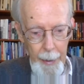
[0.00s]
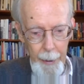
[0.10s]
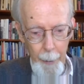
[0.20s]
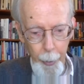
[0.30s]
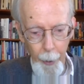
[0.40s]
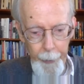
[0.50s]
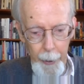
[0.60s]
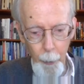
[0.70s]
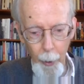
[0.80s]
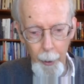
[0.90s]
And in the
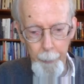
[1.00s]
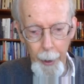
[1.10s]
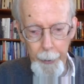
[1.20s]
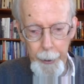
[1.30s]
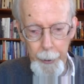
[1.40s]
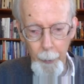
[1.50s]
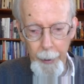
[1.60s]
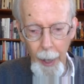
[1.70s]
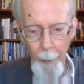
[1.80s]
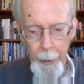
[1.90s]
perfect world, marriages
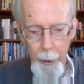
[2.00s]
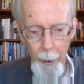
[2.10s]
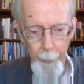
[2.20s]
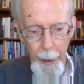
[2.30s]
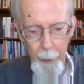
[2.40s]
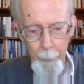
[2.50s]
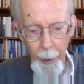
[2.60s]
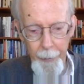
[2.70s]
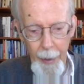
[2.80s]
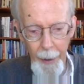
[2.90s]
would not be terminated
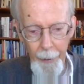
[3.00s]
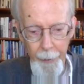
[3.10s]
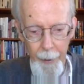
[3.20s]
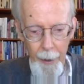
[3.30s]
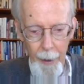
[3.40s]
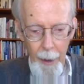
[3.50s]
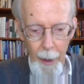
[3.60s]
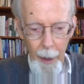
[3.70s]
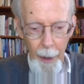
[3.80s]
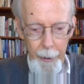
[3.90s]
by death
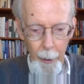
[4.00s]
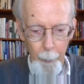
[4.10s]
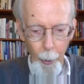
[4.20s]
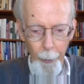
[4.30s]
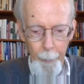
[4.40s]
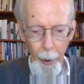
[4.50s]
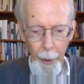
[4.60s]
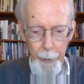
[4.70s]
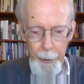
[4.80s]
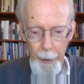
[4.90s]
until both
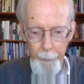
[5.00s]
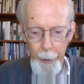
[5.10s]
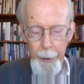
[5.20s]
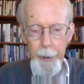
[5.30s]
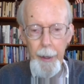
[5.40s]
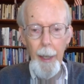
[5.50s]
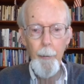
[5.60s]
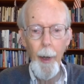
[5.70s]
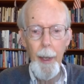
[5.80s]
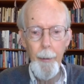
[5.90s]
partners have reached
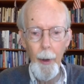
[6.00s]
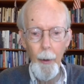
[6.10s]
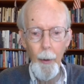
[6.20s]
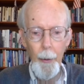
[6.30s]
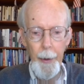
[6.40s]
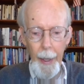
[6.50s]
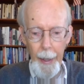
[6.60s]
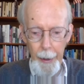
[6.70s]
a ripe old